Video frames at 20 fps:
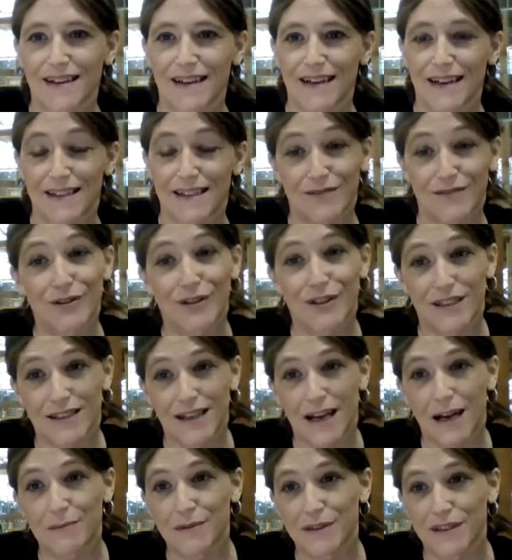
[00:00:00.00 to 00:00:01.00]
It's really
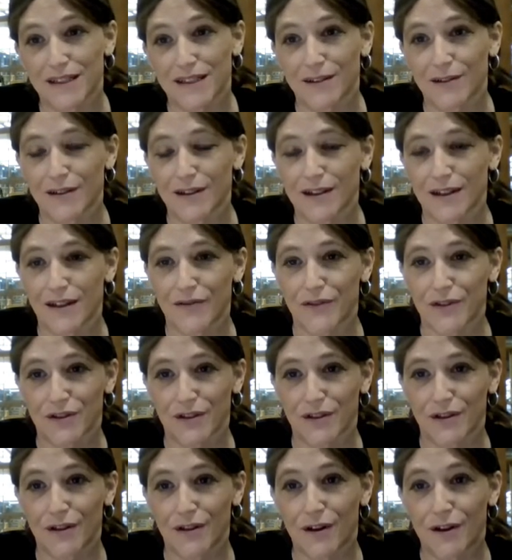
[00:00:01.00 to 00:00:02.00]
tempting if there's
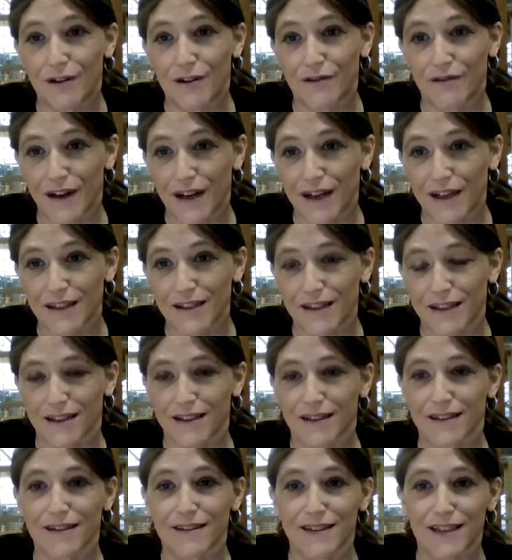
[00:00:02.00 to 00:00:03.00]
a null
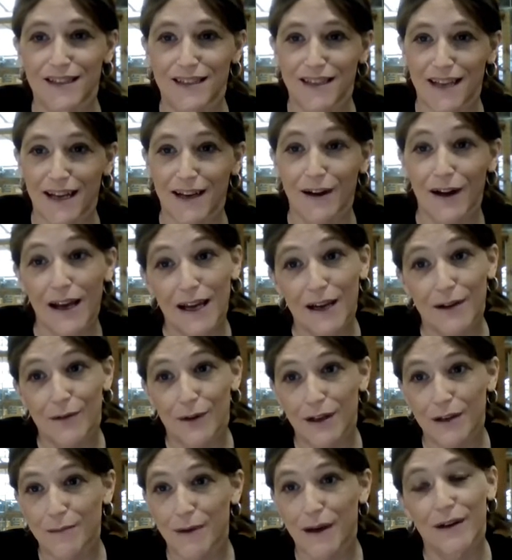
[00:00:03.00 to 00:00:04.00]
finding to say, hey,
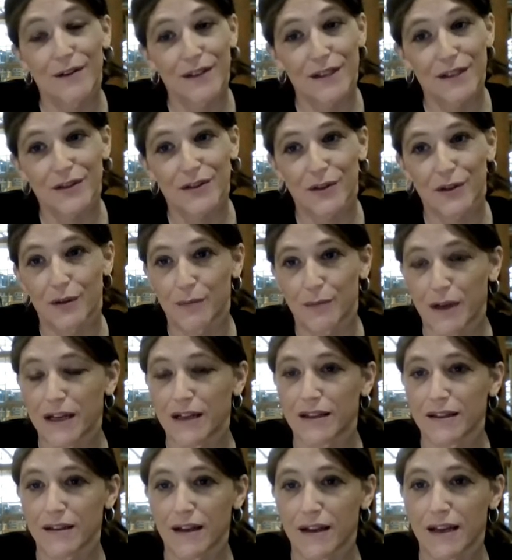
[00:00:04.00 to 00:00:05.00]
what about this group?
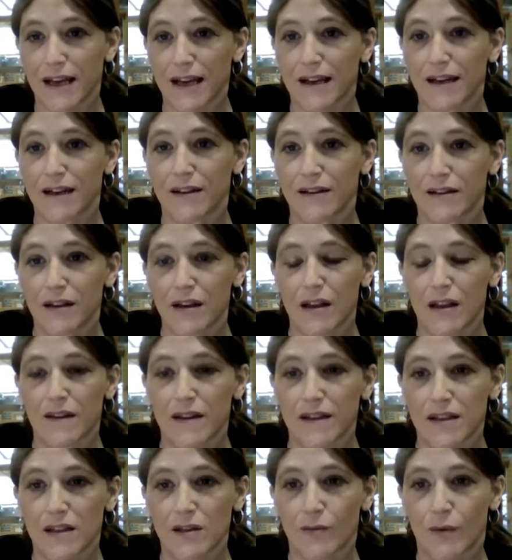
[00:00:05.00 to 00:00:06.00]
And again,
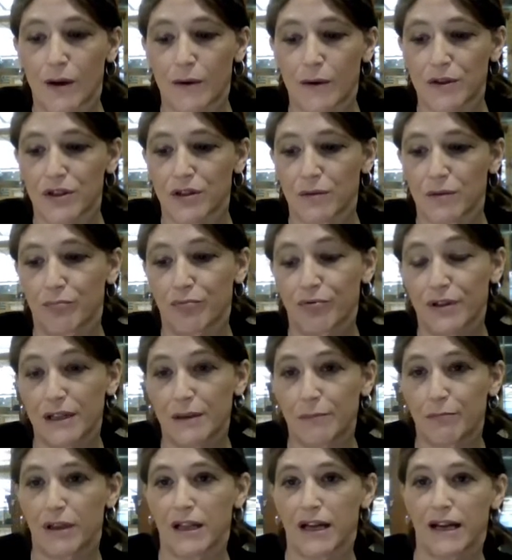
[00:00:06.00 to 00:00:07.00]
this is why we should
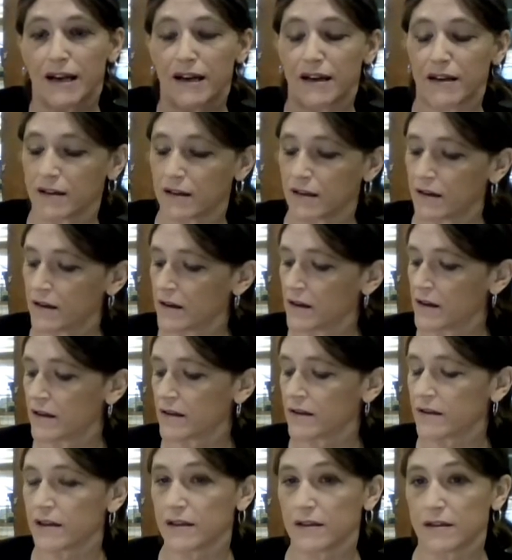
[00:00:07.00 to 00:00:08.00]
pre-plan
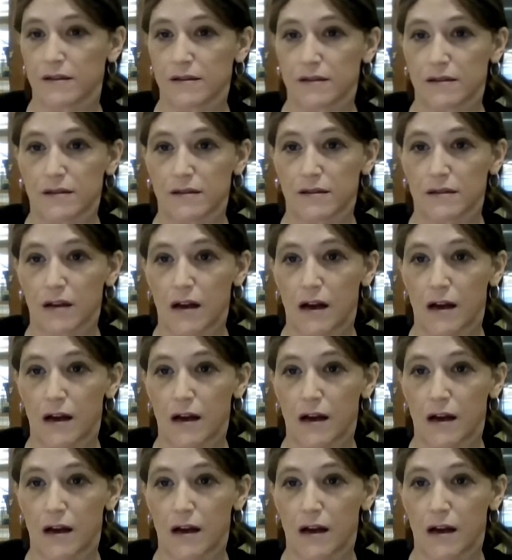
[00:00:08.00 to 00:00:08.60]
these